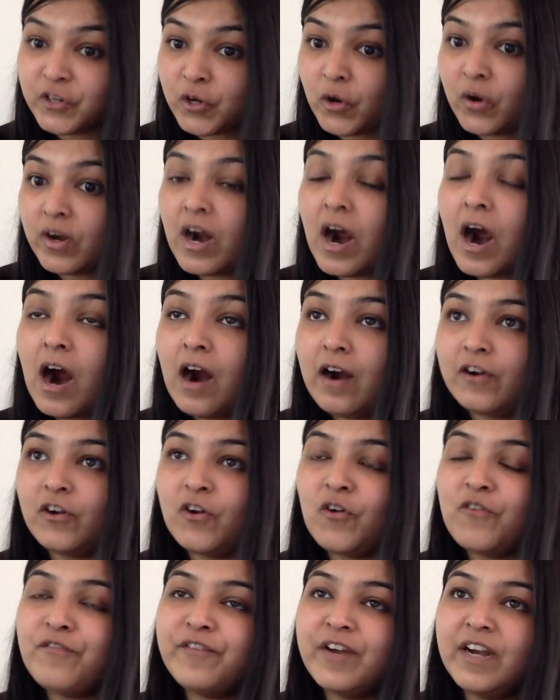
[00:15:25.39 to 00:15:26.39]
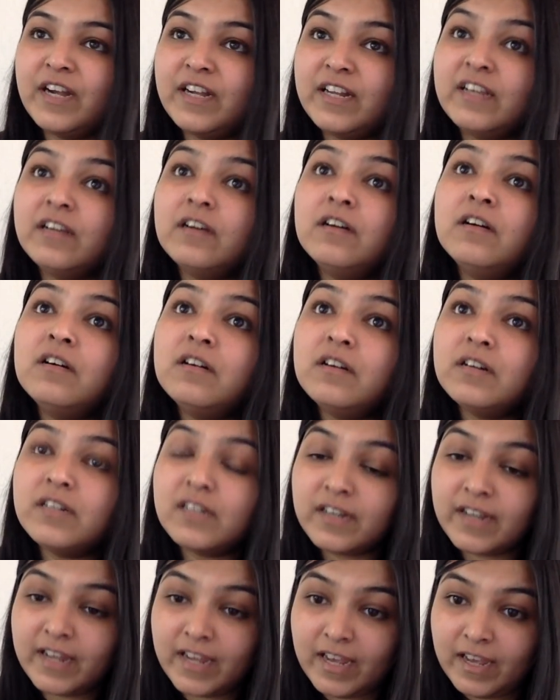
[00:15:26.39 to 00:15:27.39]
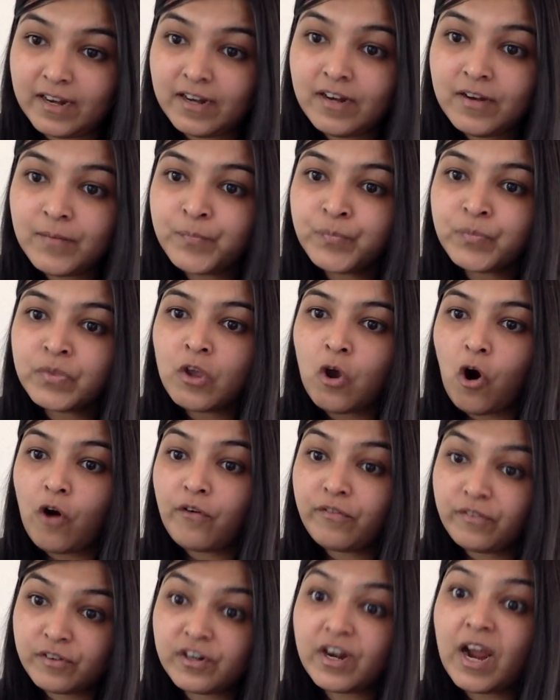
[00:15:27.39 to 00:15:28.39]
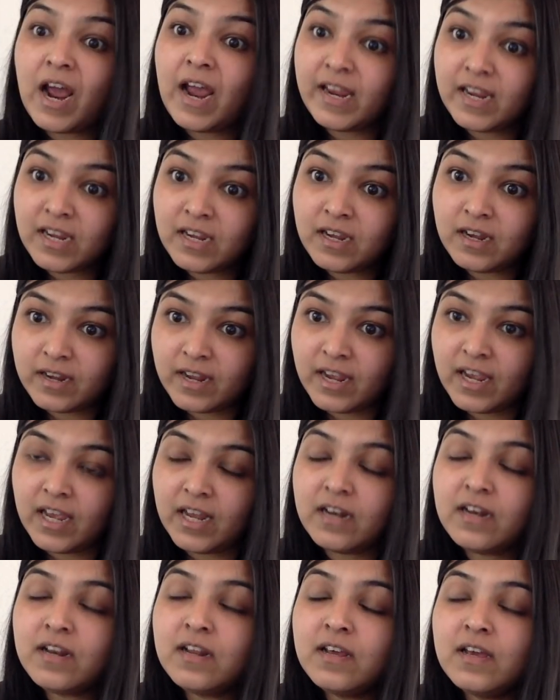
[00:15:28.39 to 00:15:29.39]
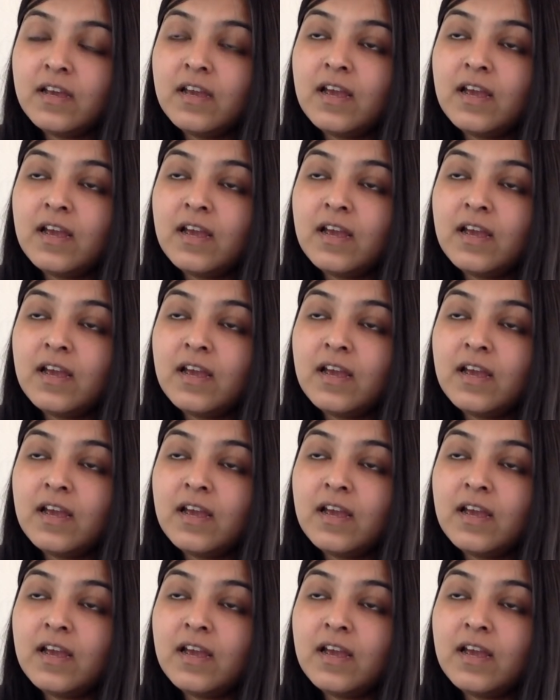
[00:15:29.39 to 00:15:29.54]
your heart of getting hurt again, of trying again.